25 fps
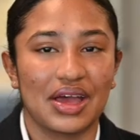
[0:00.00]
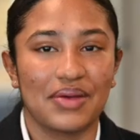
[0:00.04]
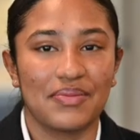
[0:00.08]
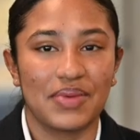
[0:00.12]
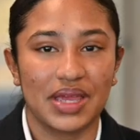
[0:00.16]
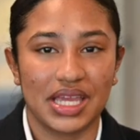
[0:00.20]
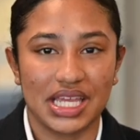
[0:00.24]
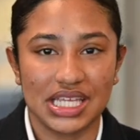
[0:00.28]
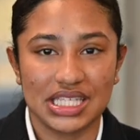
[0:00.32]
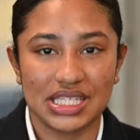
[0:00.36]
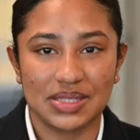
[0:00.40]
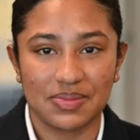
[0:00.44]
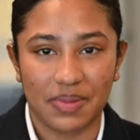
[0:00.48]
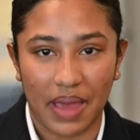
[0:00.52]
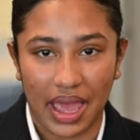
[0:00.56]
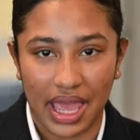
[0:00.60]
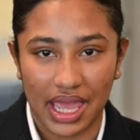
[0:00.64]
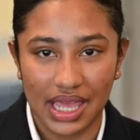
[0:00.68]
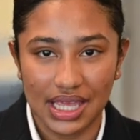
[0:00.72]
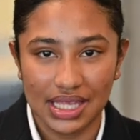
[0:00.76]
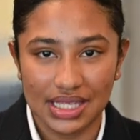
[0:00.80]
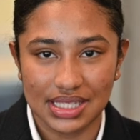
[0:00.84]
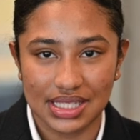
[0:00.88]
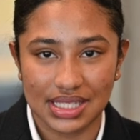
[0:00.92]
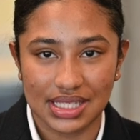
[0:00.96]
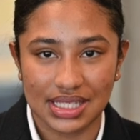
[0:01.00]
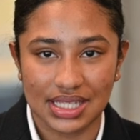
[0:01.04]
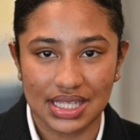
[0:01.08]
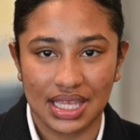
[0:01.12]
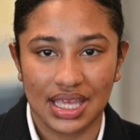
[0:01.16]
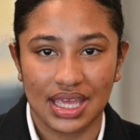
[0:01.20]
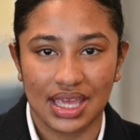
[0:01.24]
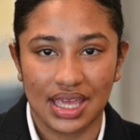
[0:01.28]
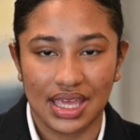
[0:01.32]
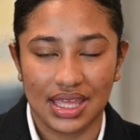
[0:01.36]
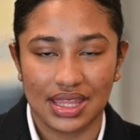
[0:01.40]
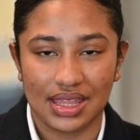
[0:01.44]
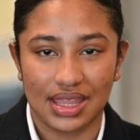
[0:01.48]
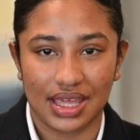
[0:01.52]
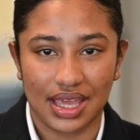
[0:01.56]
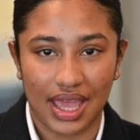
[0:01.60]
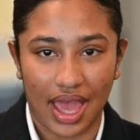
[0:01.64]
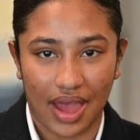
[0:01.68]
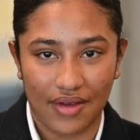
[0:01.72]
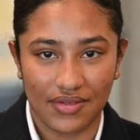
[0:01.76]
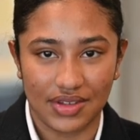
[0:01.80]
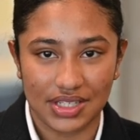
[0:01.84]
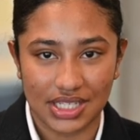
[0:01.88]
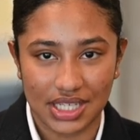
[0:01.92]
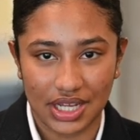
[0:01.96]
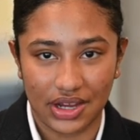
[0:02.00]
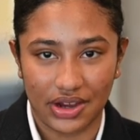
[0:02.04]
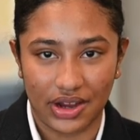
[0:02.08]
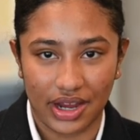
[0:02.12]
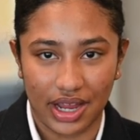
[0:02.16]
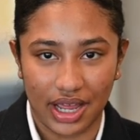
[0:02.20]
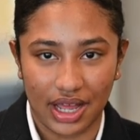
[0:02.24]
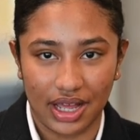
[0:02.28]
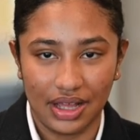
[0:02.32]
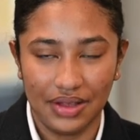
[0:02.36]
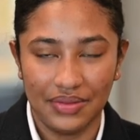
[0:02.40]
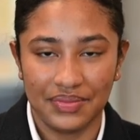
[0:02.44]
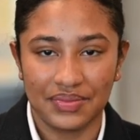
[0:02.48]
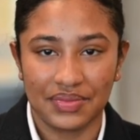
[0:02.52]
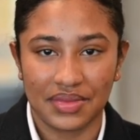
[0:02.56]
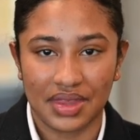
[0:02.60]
a bigger space, the cafeteria,